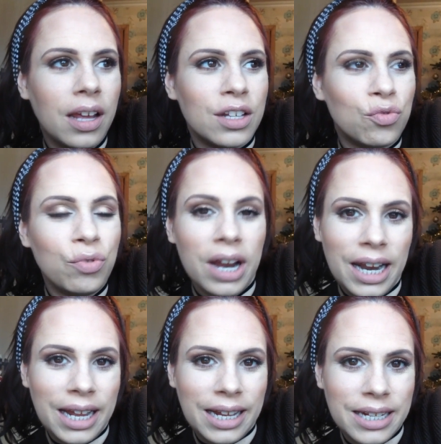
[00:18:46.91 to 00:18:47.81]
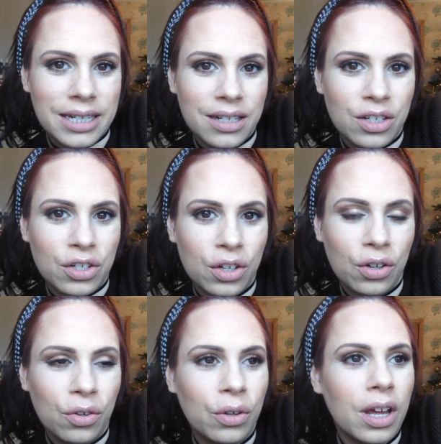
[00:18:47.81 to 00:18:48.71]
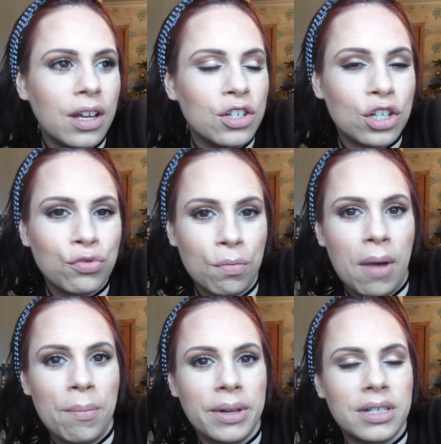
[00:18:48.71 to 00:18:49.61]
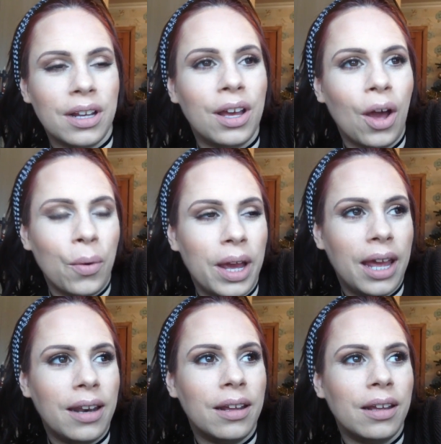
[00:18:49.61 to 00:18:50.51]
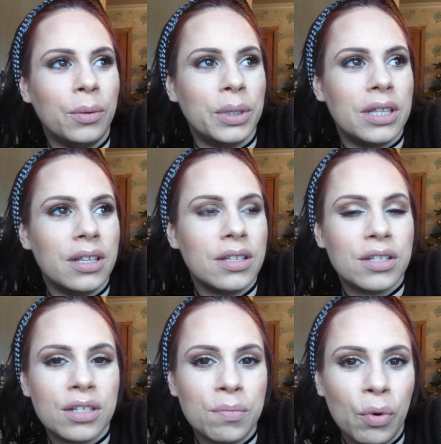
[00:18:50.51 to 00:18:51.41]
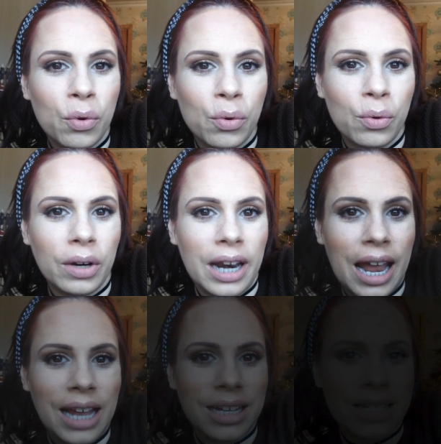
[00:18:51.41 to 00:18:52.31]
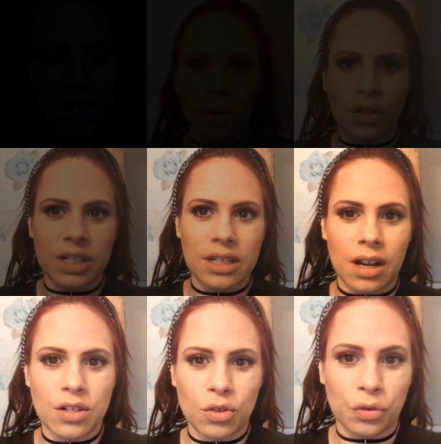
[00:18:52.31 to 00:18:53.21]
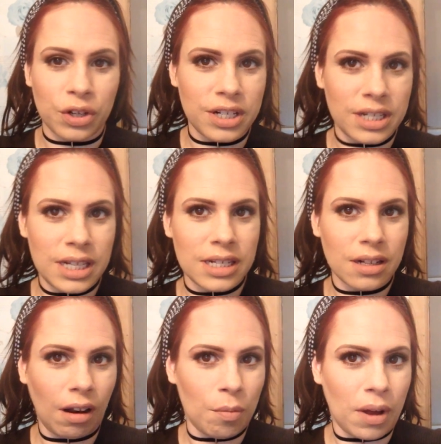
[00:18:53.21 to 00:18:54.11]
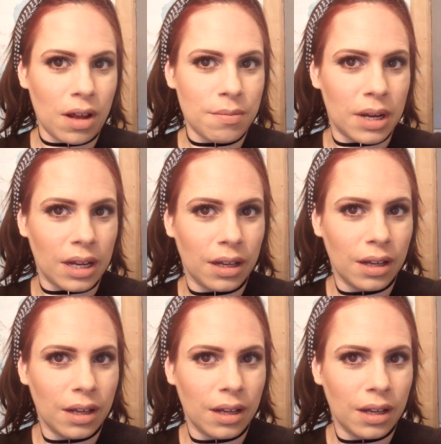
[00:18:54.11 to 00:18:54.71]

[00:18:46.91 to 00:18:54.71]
It's really easy to do. Just remember to go in with small layers. Oh my god, this lighting's awful. Can you see this colour behind me?